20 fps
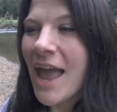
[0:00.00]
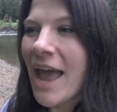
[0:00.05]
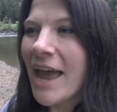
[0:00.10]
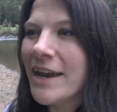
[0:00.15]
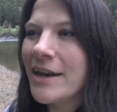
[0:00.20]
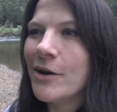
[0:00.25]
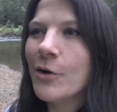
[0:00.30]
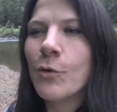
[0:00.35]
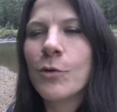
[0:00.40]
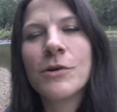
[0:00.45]

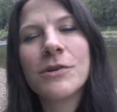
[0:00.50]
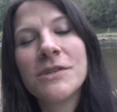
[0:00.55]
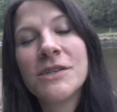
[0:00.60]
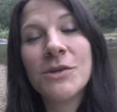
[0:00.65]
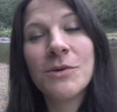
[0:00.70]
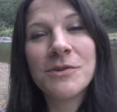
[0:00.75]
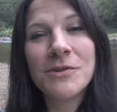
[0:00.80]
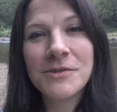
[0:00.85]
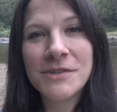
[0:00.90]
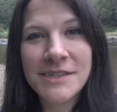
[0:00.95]
And in order
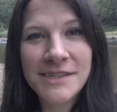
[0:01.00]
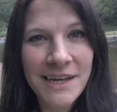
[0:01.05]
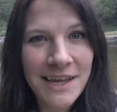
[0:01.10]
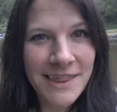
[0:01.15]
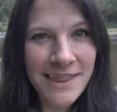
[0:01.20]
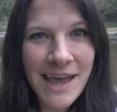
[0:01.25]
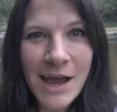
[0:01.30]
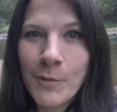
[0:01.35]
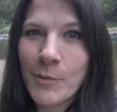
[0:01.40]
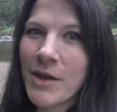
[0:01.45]
to
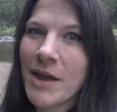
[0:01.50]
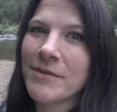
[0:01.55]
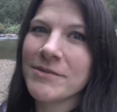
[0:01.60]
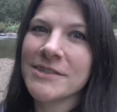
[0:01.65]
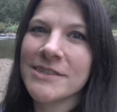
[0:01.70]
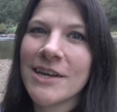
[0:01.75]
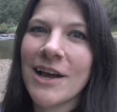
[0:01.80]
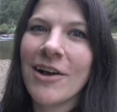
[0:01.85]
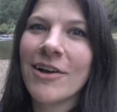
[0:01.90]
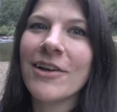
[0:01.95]
understand that, we have
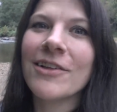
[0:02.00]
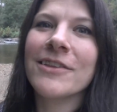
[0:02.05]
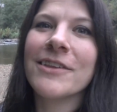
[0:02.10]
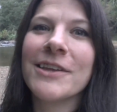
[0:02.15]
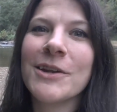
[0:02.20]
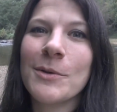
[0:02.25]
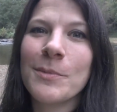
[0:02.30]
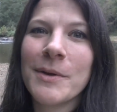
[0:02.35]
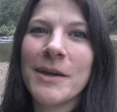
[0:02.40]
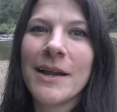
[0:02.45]
to talk a
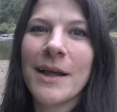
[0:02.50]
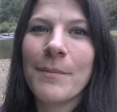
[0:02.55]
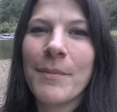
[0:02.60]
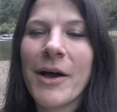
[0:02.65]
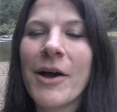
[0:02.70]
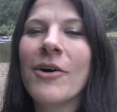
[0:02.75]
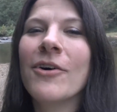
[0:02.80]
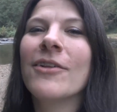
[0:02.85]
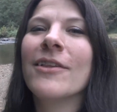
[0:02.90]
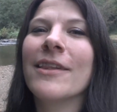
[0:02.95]
little bit
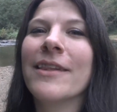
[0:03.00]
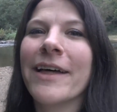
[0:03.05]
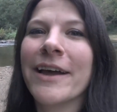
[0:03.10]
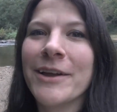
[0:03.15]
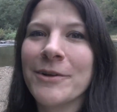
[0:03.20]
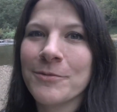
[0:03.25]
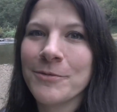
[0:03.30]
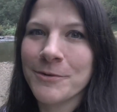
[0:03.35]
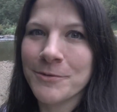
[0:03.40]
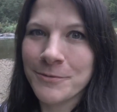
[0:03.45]
about
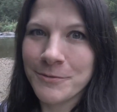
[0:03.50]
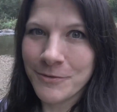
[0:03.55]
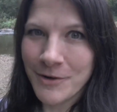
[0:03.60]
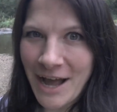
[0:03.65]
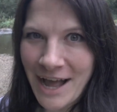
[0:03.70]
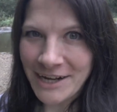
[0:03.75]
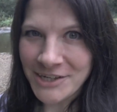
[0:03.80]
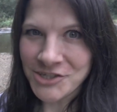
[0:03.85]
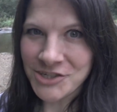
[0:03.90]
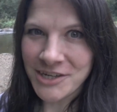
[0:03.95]
light
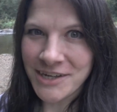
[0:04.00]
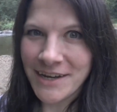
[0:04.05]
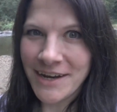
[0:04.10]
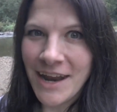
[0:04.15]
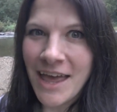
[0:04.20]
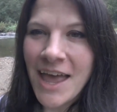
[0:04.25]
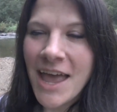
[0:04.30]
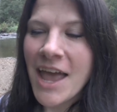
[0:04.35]
refraction.